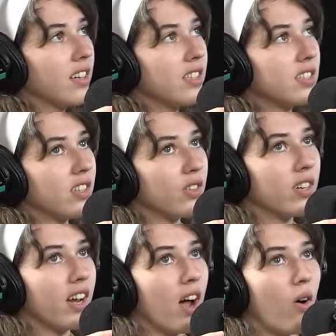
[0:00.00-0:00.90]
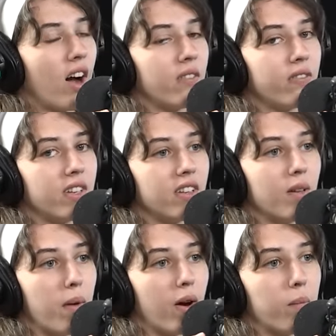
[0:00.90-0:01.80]
considering how I feel
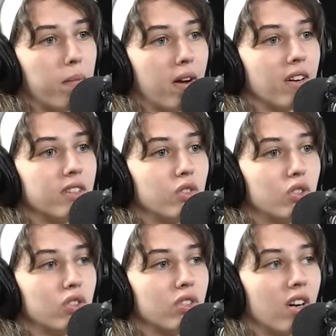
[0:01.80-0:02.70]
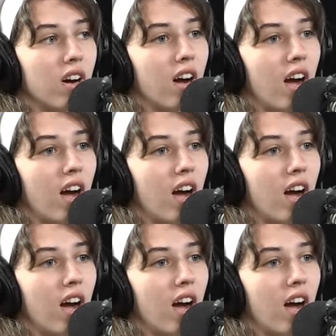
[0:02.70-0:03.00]
about marriage, mm-hmm.